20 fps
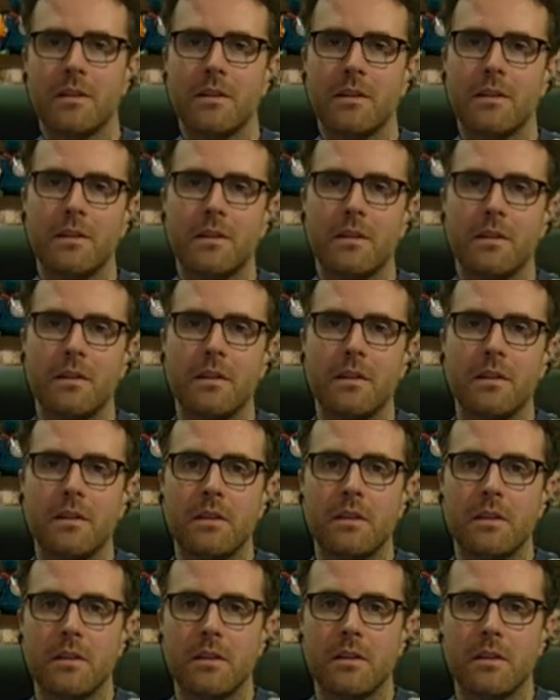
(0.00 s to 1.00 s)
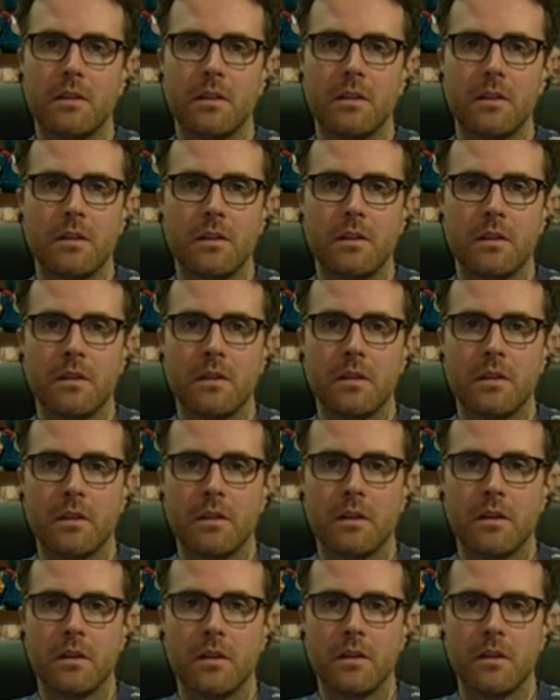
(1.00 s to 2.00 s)

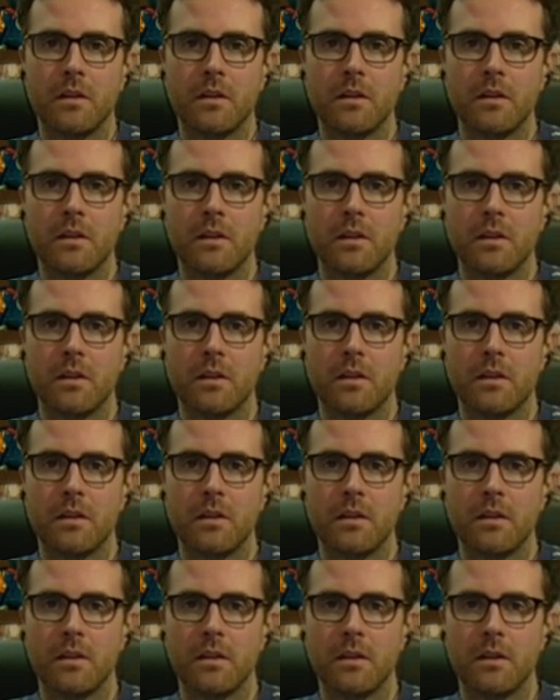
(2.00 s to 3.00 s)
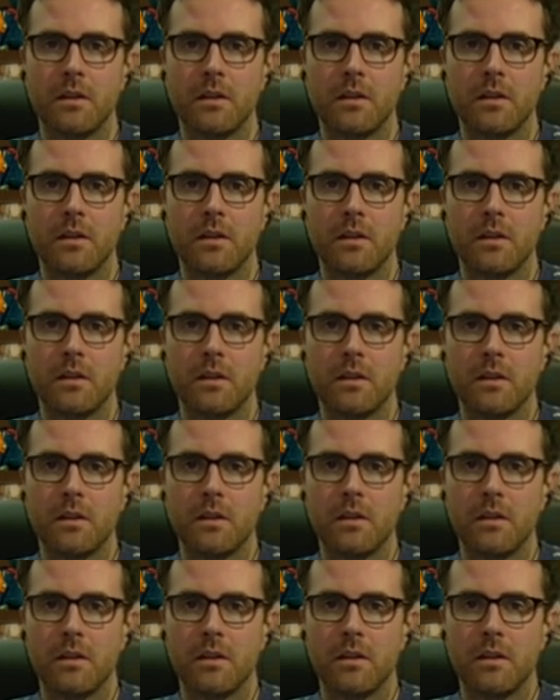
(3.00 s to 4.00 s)

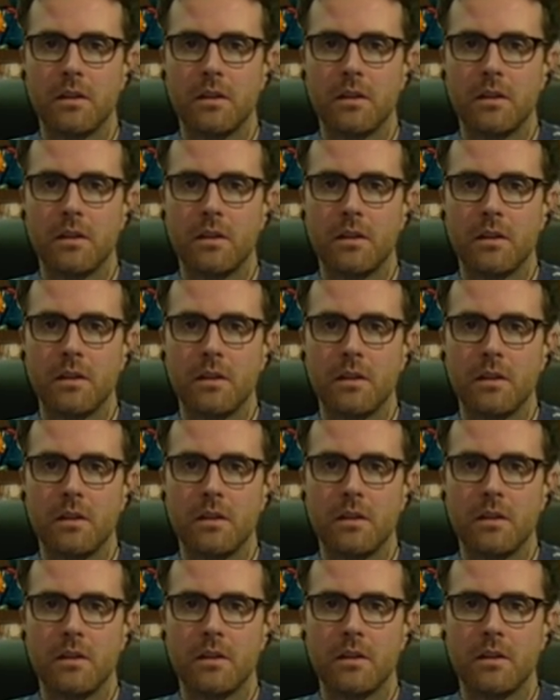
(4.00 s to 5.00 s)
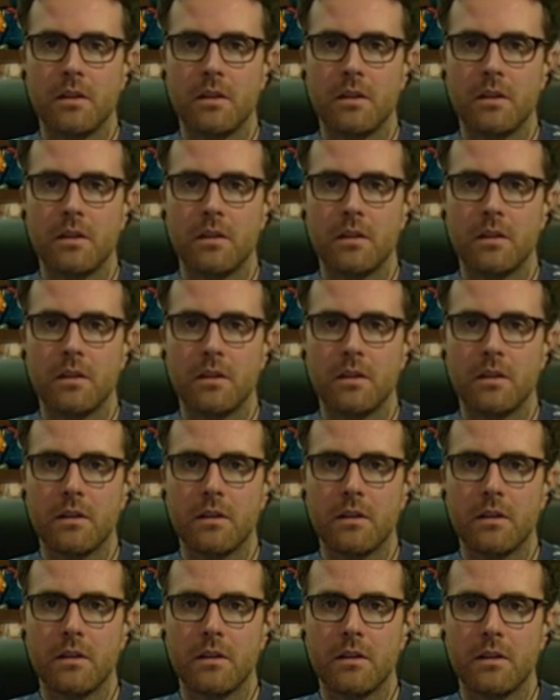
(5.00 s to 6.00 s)

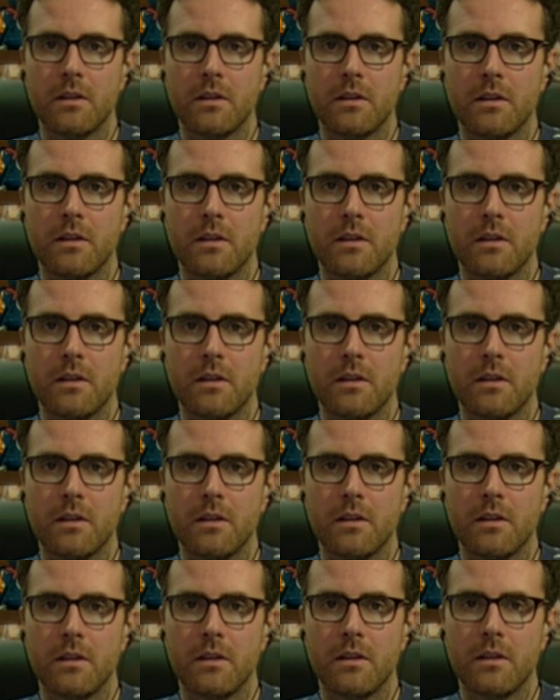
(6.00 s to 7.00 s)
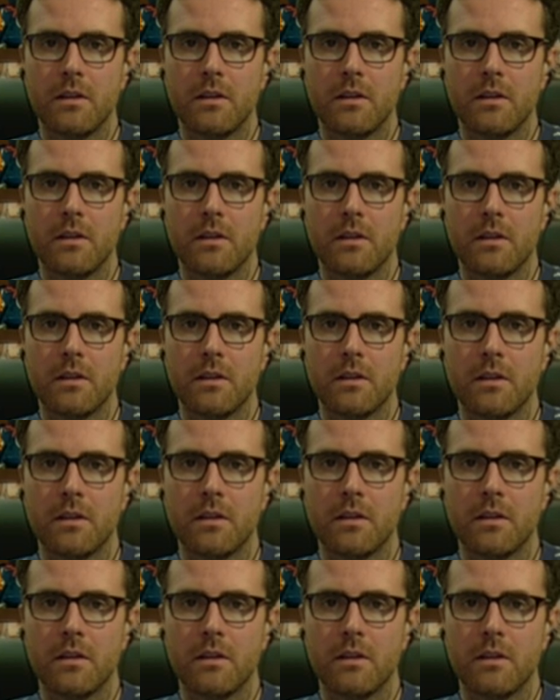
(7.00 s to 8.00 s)
No words are spoken by the person on screen.